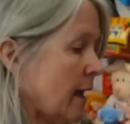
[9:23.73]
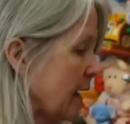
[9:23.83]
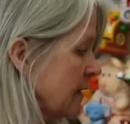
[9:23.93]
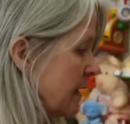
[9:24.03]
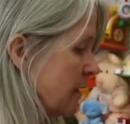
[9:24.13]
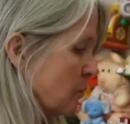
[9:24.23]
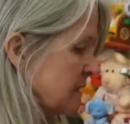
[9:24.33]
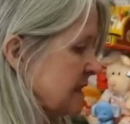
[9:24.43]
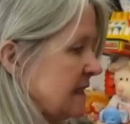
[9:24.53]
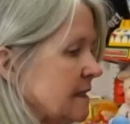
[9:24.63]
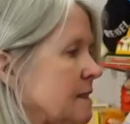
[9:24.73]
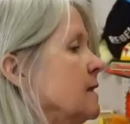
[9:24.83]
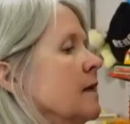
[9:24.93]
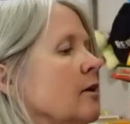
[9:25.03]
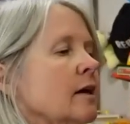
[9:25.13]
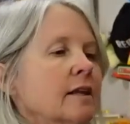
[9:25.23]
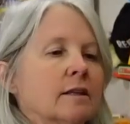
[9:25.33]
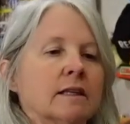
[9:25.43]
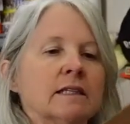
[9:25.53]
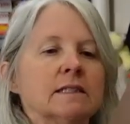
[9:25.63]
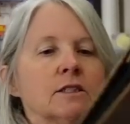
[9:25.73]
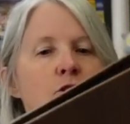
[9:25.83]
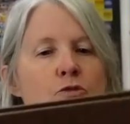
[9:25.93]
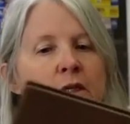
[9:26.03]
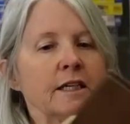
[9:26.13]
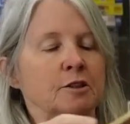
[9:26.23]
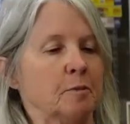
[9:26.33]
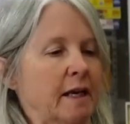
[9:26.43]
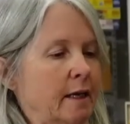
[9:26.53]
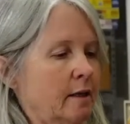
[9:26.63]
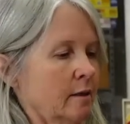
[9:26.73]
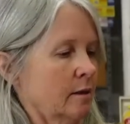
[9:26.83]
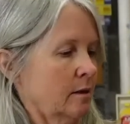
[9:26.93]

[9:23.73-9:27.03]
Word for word: And then there was this in there, and I, this intrigued me.